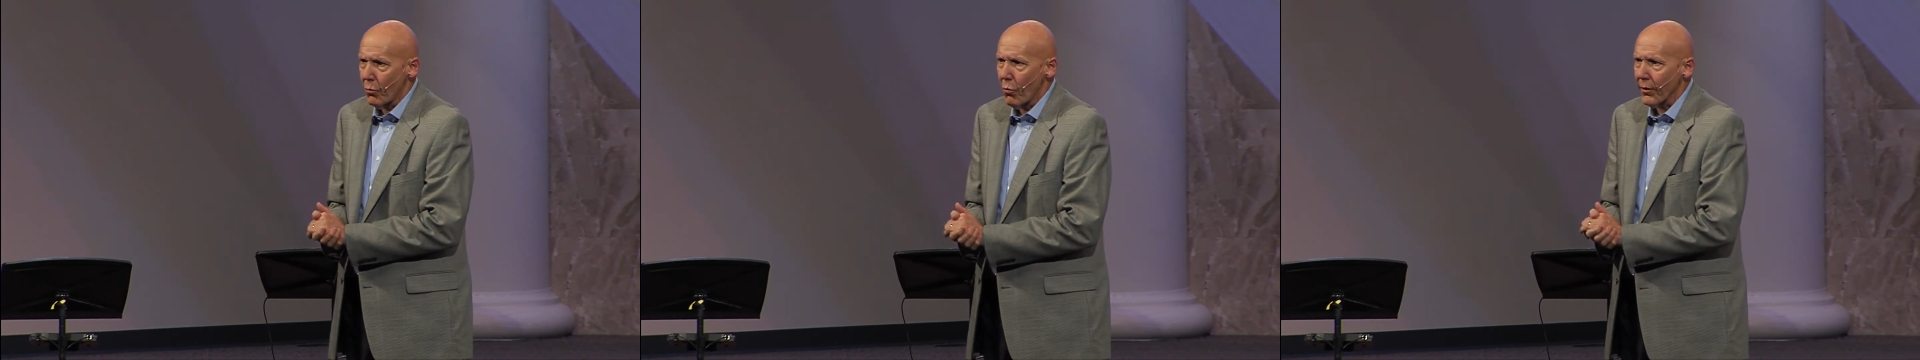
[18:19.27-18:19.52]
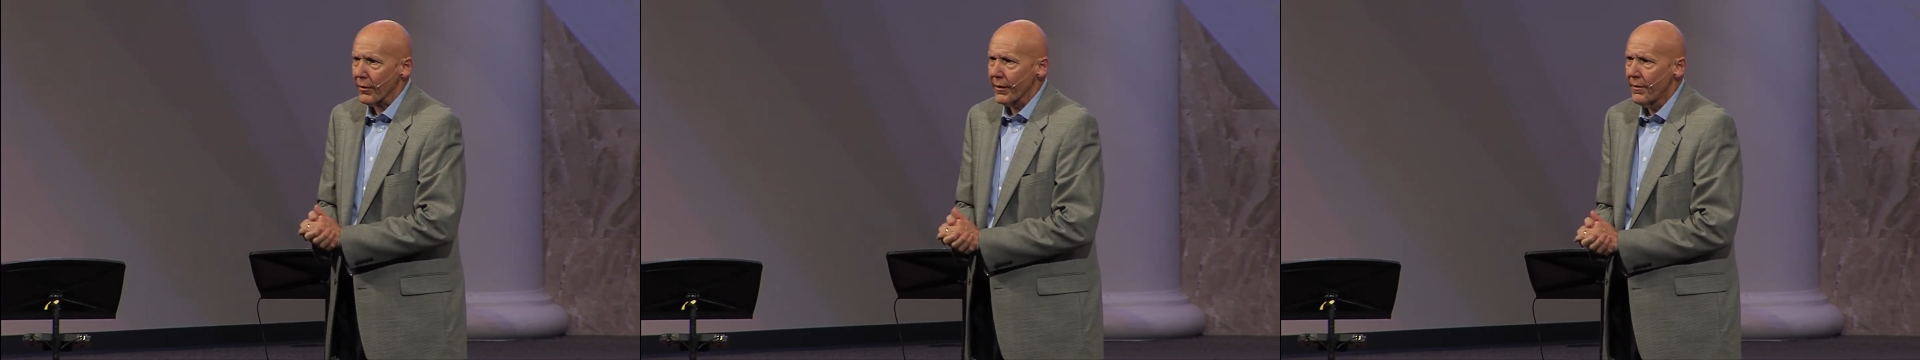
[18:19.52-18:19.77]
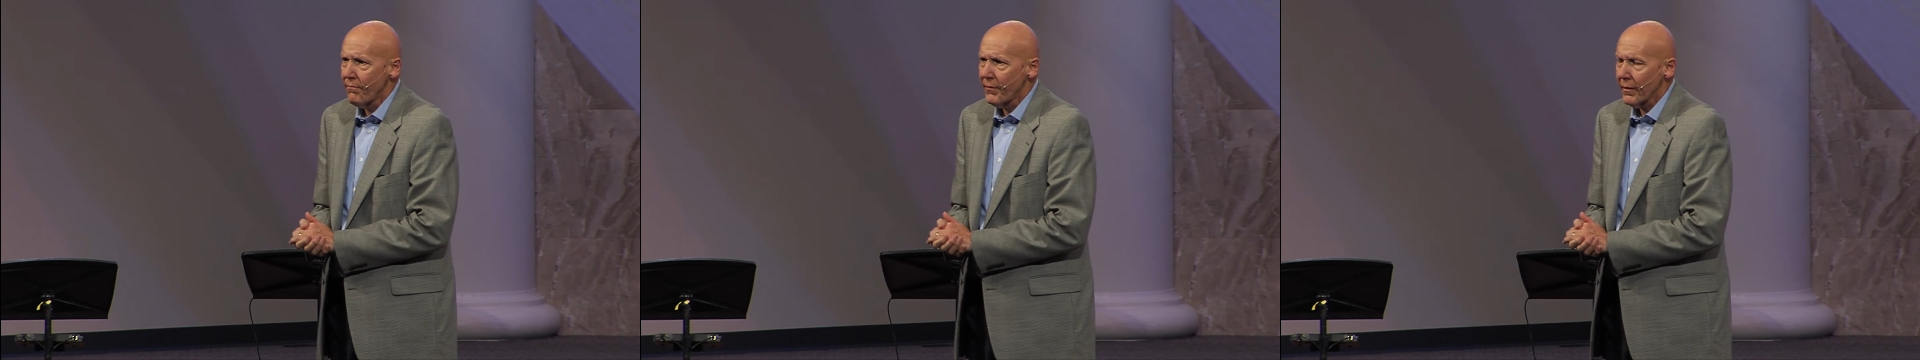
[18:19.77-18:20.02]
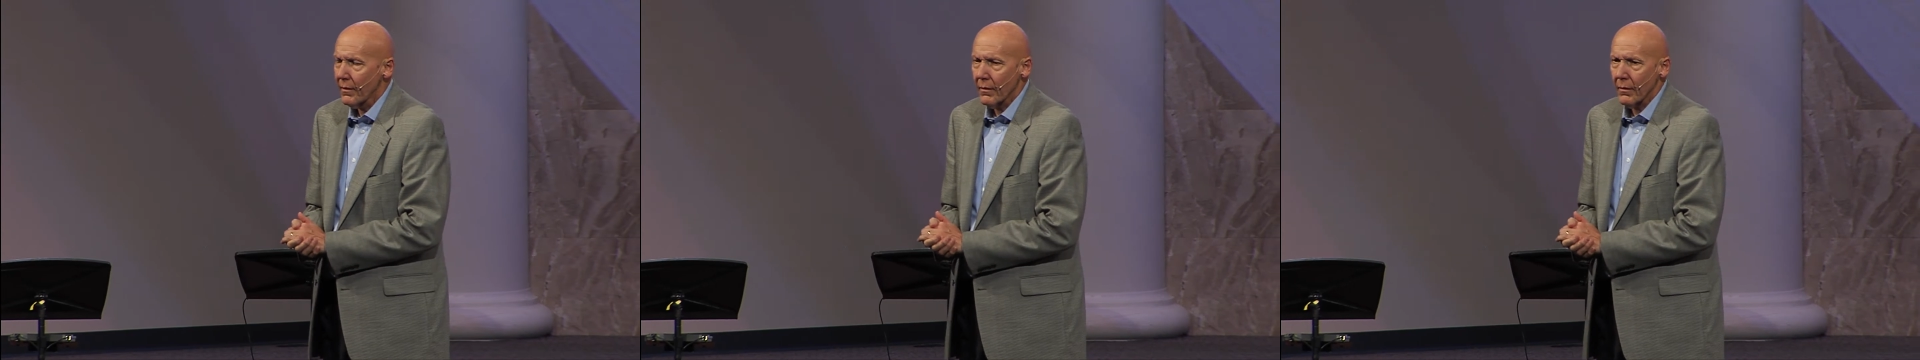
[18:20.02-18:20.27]
work
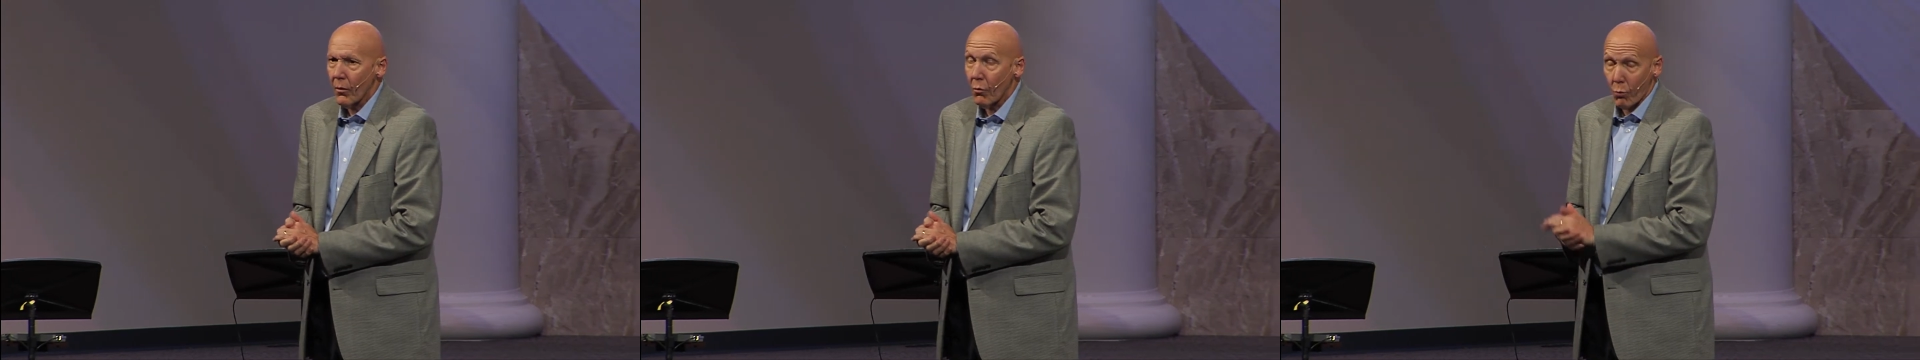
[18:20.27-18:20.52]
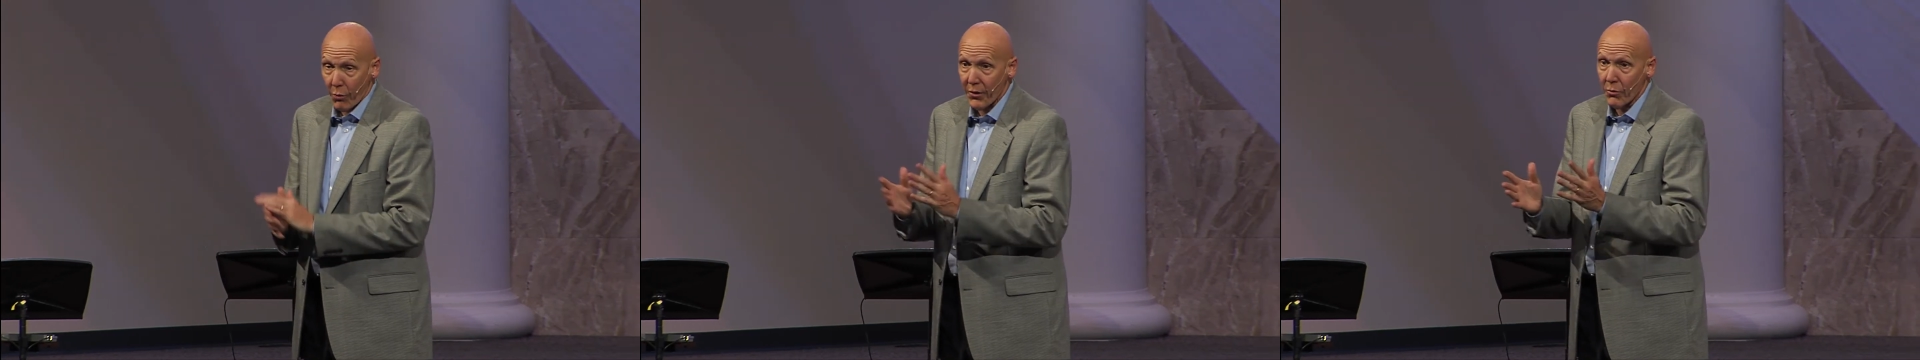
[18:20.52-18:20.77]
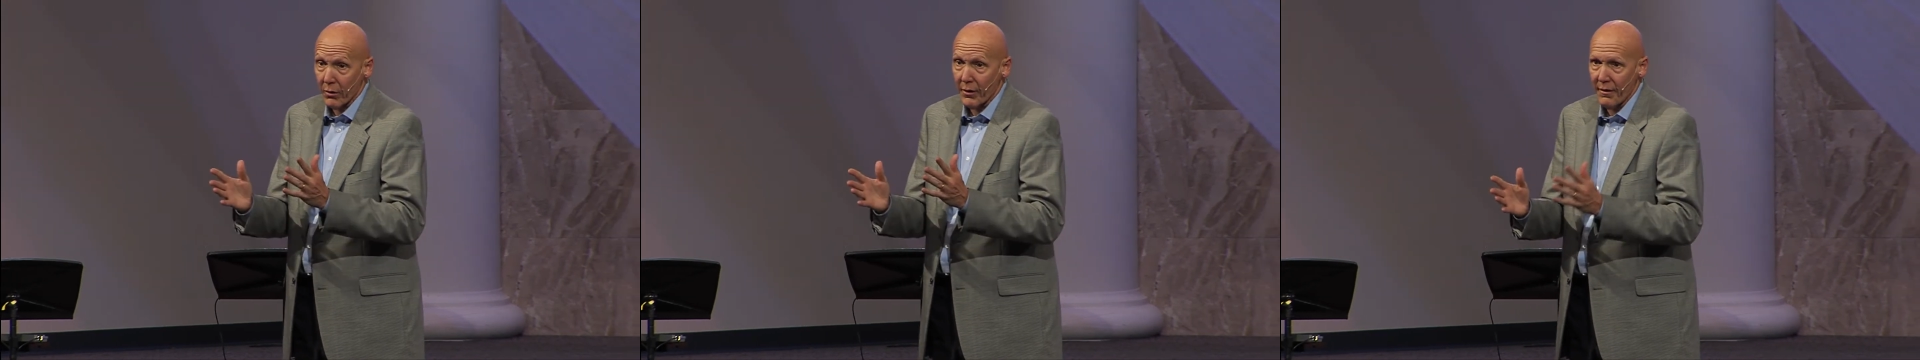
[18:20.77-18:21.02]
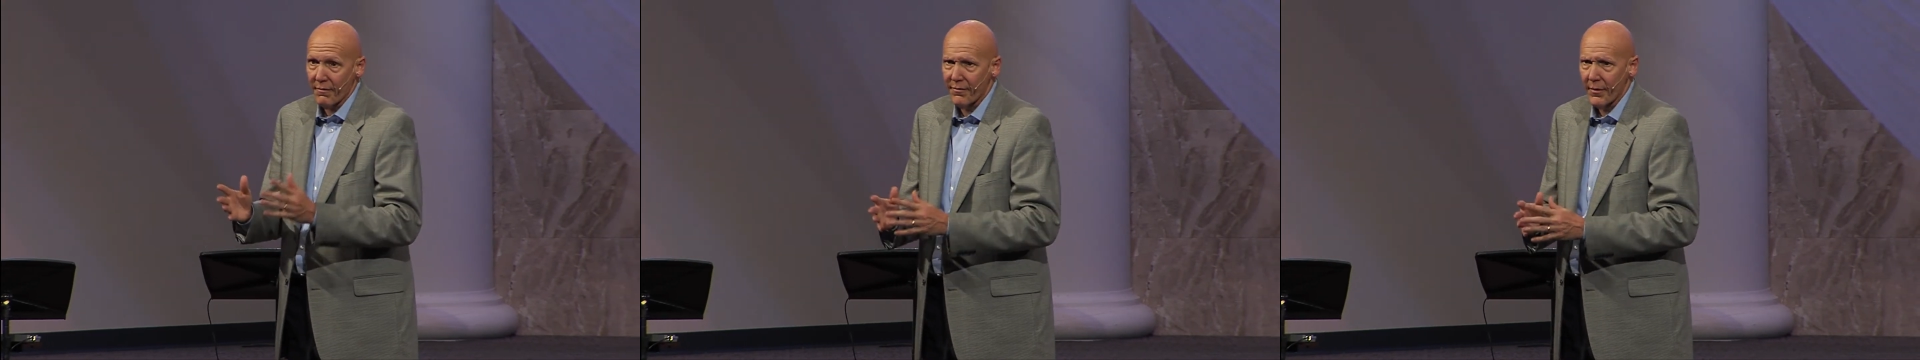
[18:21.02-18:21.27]
or where you
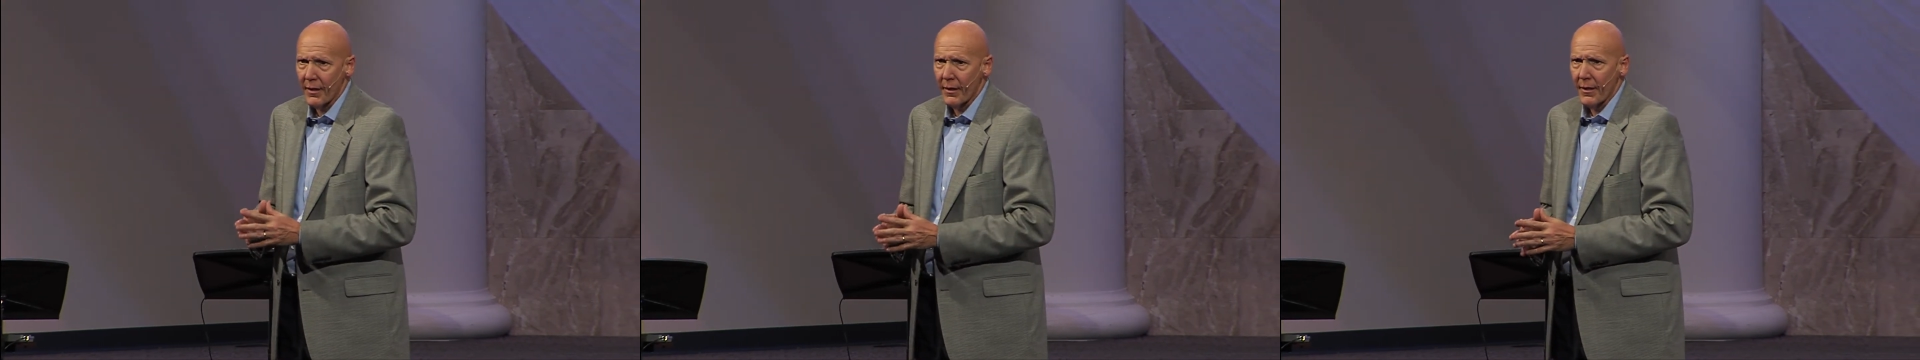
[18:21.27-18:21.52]
live.